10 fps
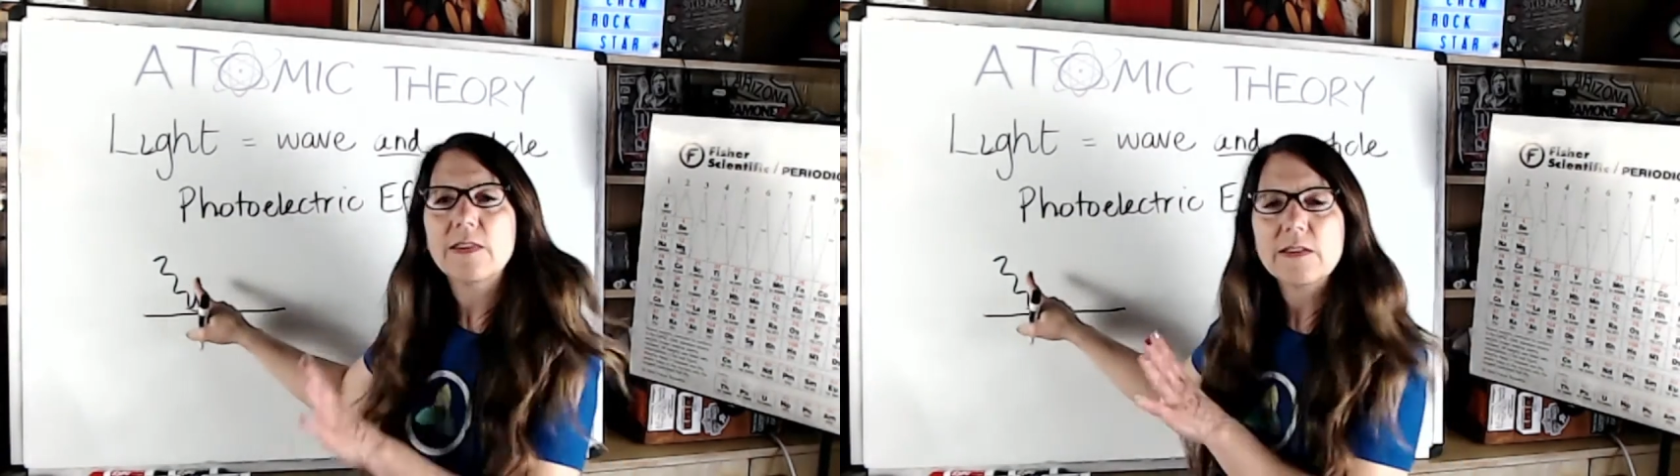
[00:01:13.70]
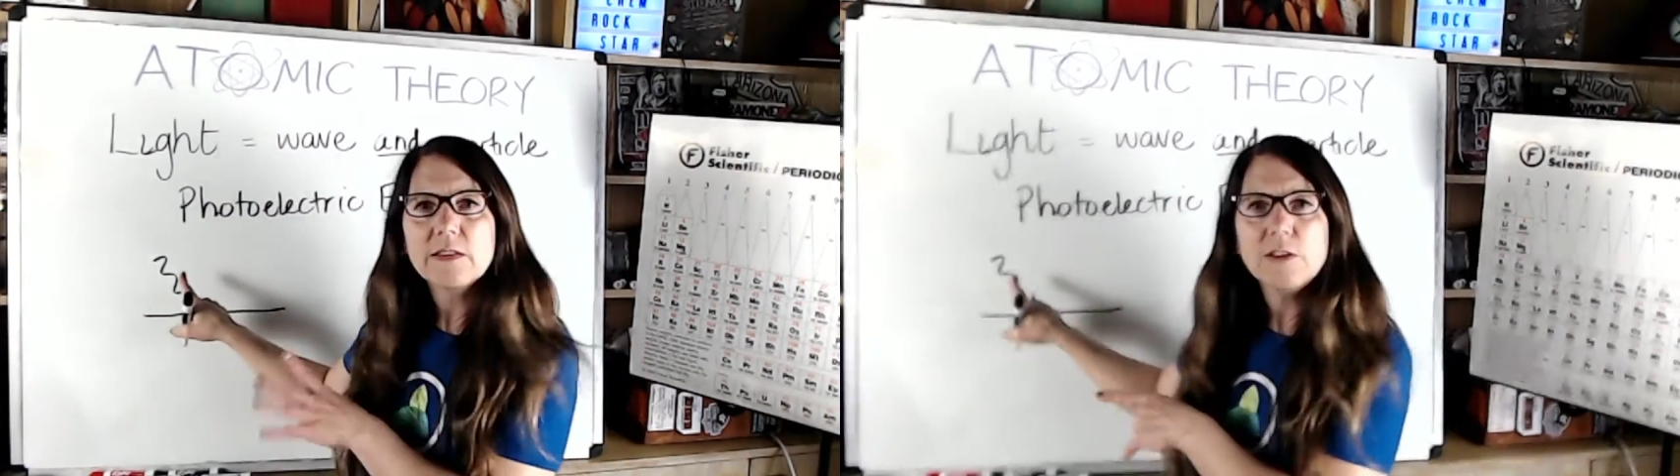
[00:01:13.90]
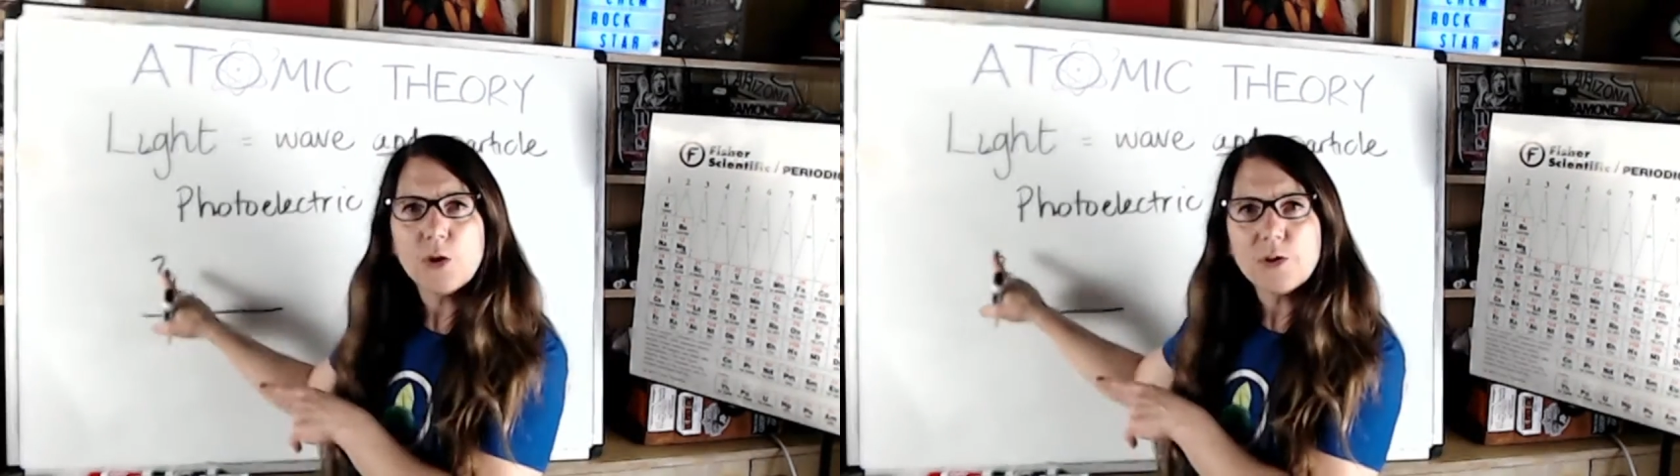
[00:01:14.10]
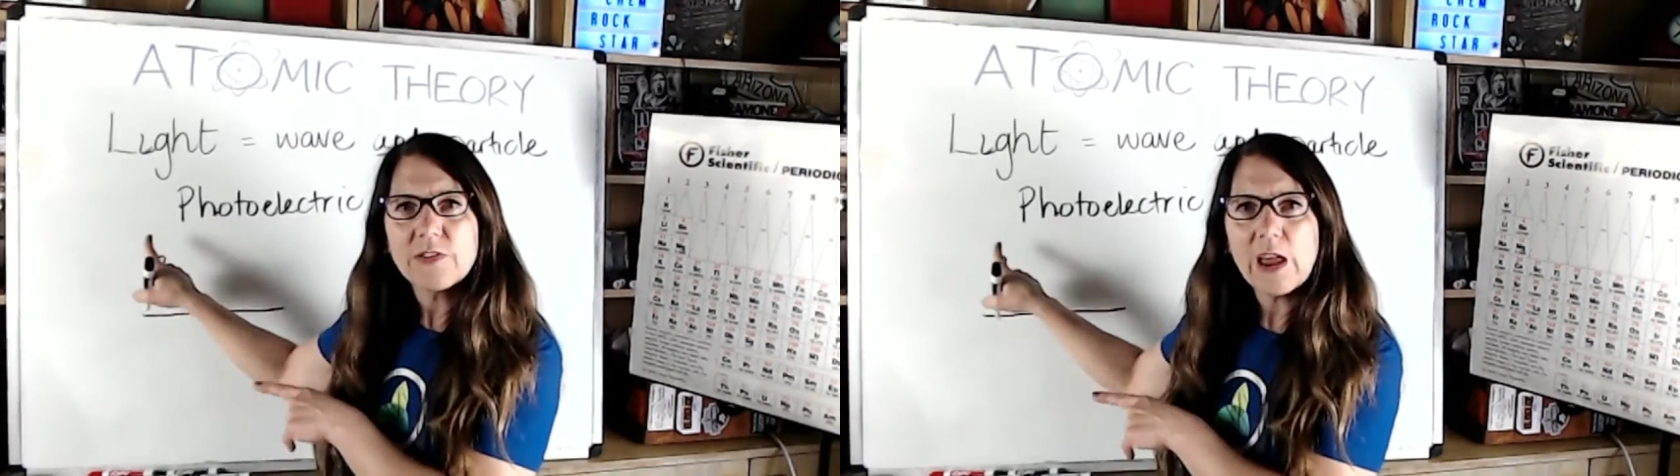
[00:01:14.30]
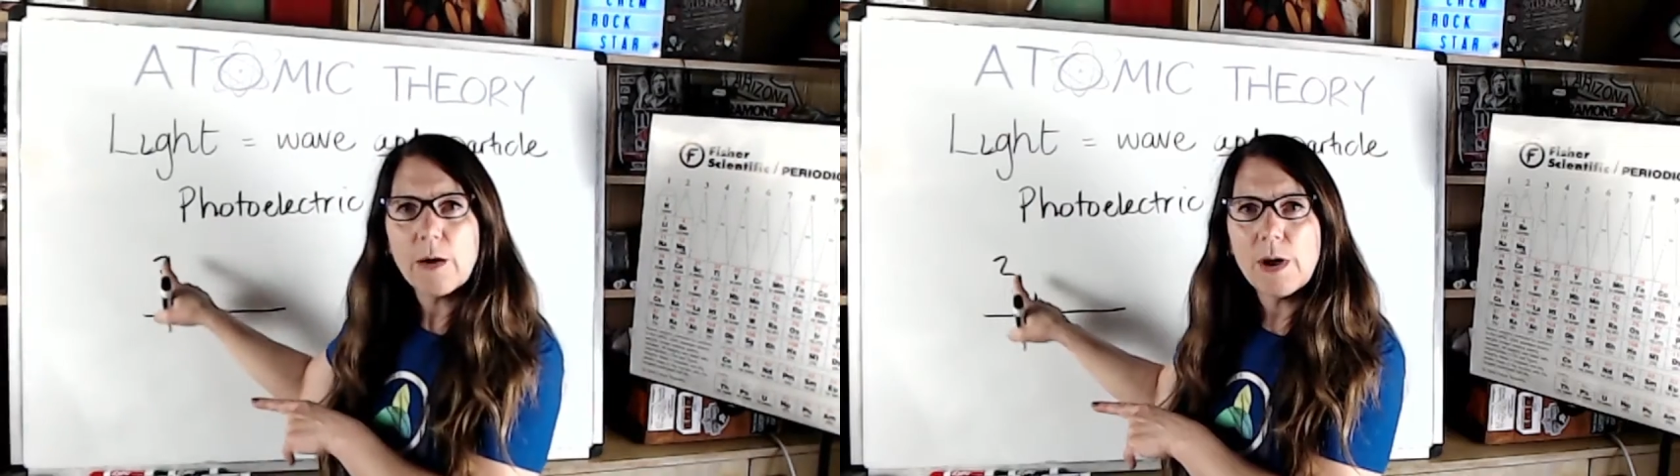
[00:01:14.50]
and
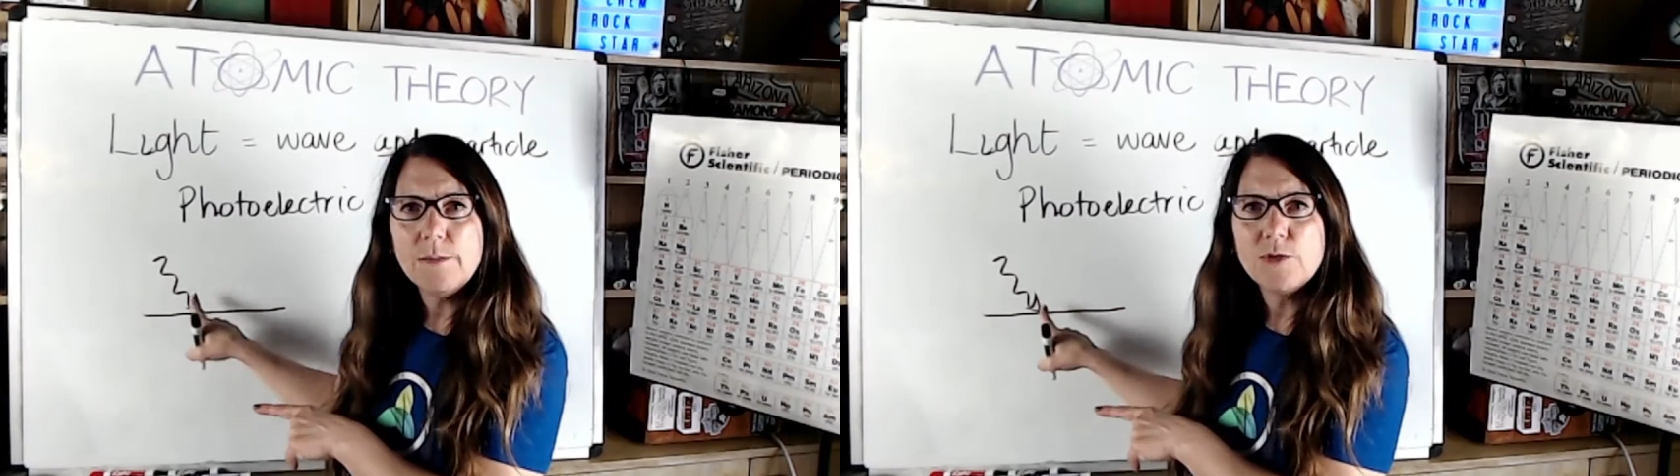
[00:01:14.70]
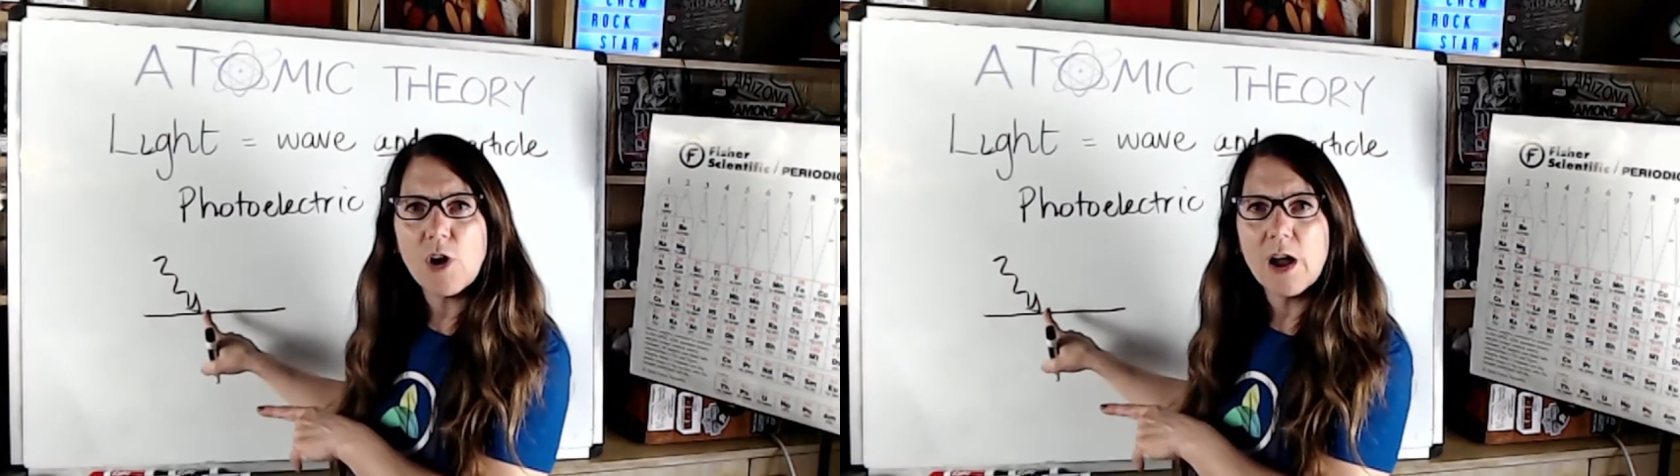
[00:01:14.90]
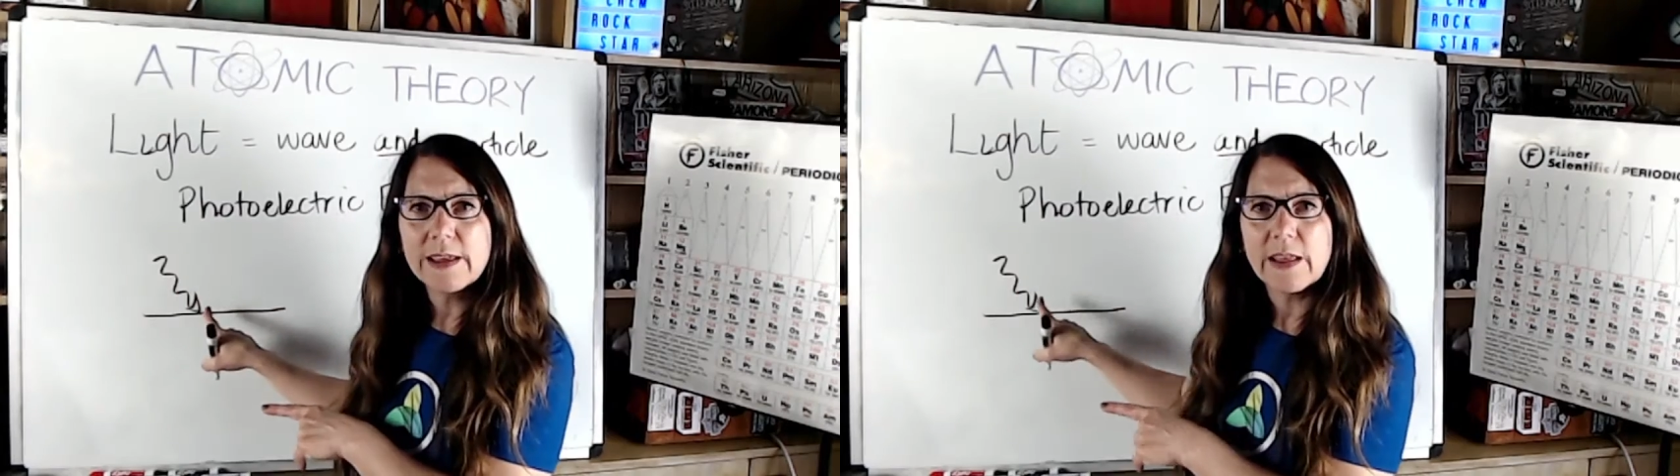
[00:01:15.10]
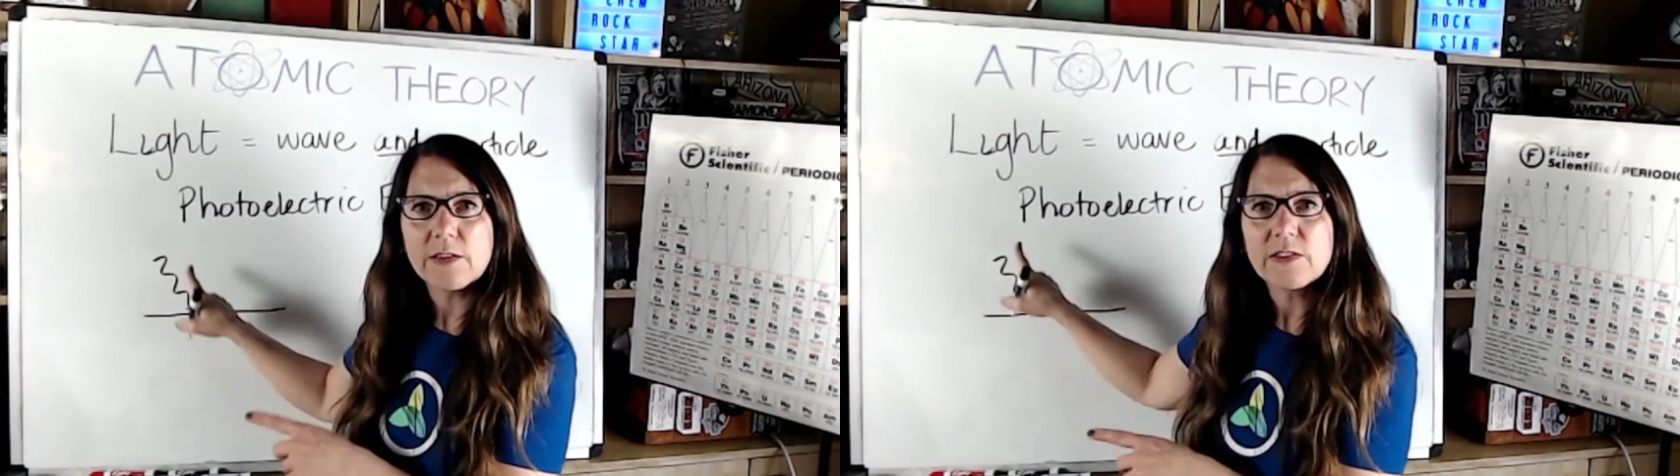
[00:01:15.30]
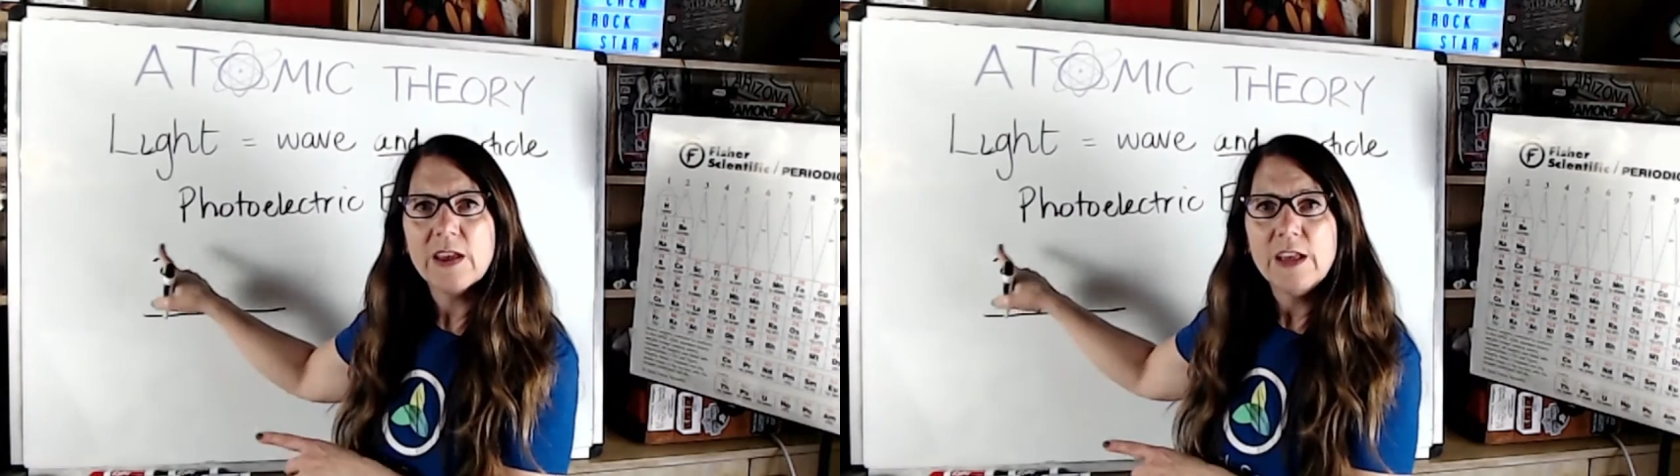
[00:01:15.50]
notice how I'm drawing
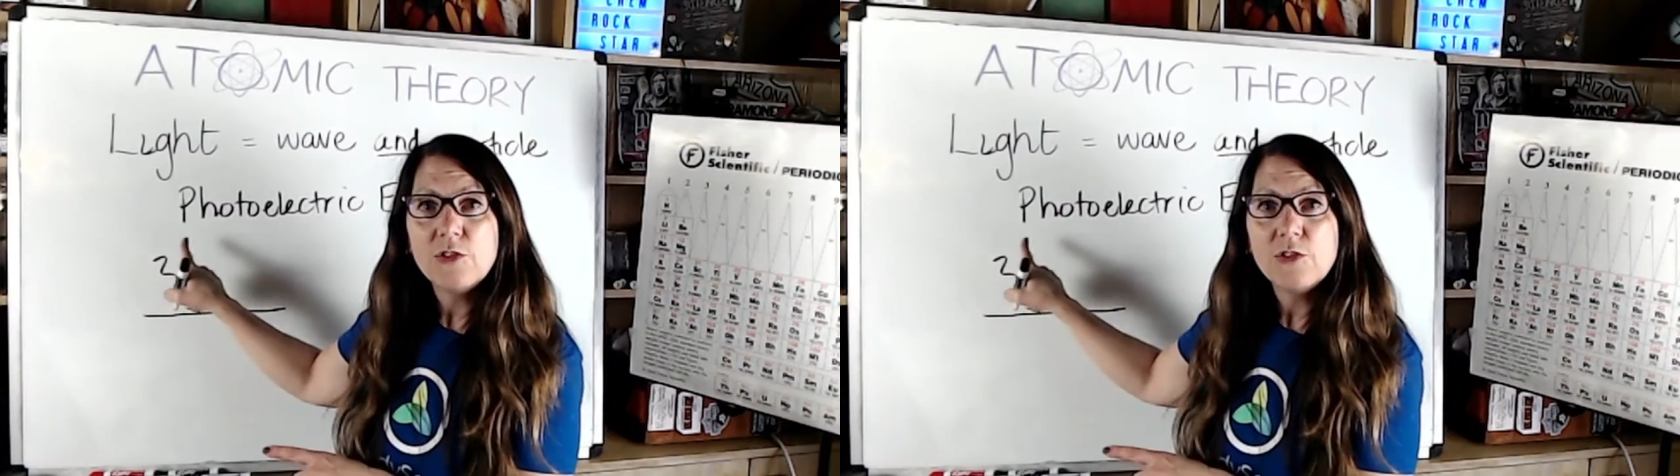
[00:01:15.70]
this.